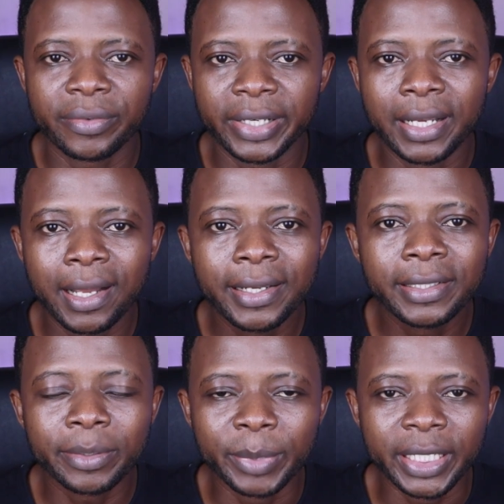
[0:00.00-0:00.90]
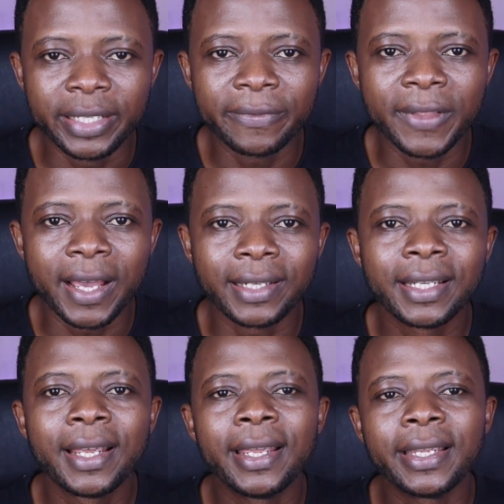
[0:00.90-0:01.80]
Regarding the belief that
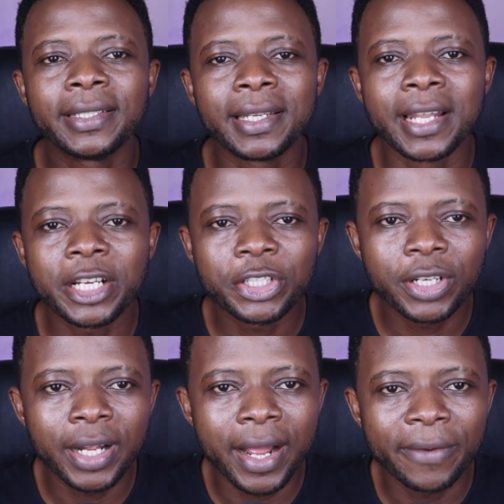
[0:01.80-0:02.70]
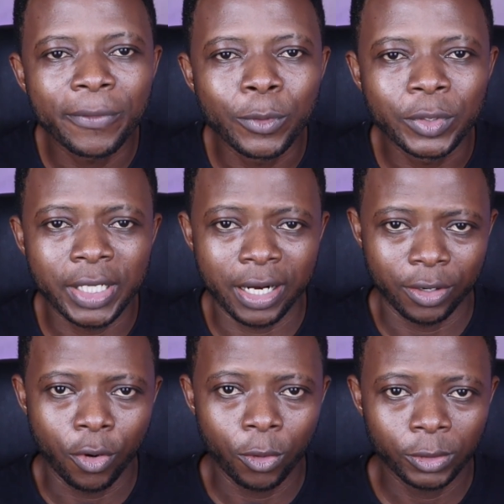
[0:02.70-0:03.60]
international iPhones are
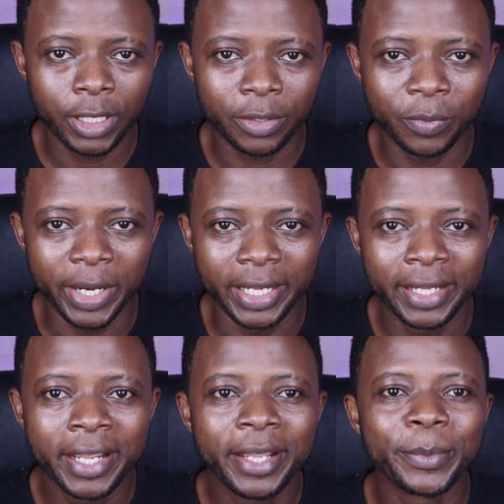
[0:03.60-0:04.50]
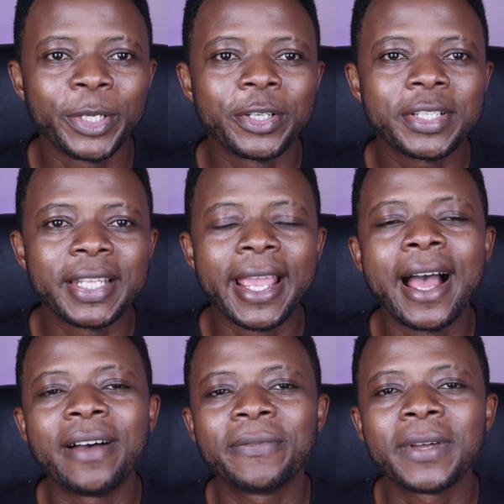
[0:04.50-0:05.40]
called that way because they
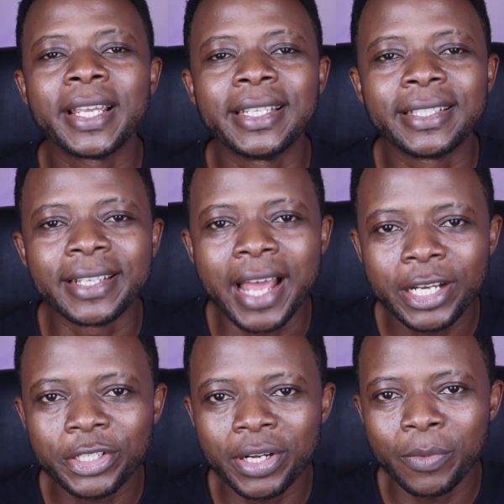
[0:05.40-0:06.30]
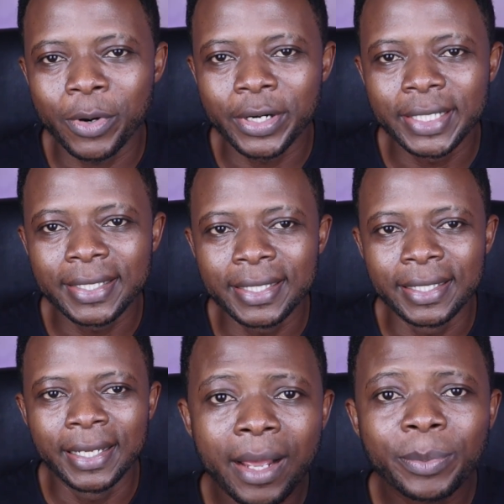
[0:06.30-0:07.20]
have international warranty,
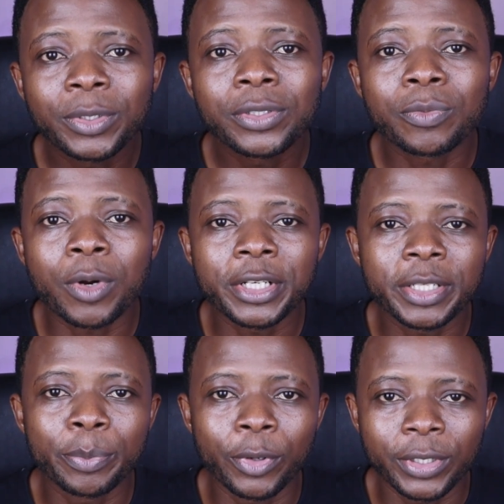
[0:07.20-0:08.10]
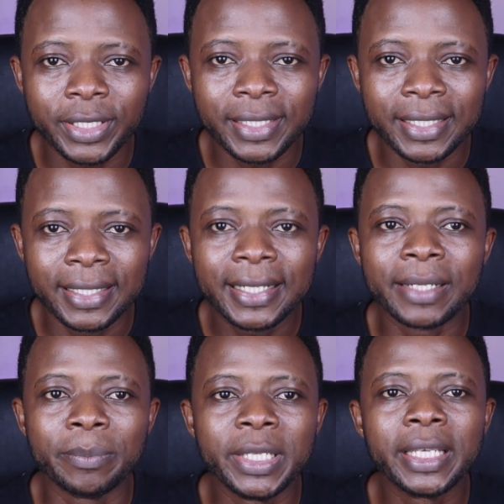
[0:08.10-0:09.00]
Apple's warranty policy
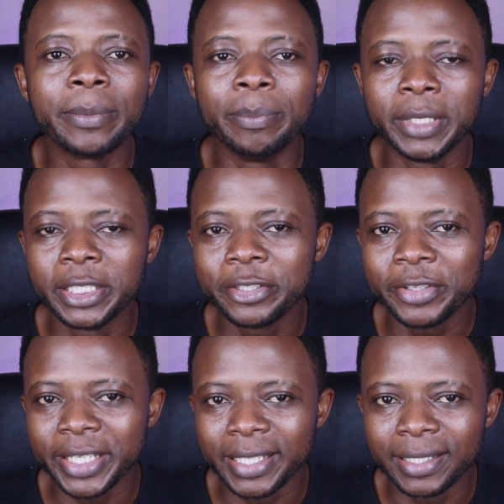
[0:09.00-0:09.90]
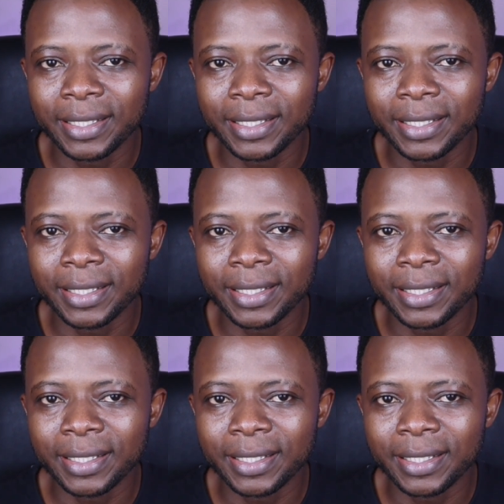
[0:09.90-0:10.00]
can be a bit tricky.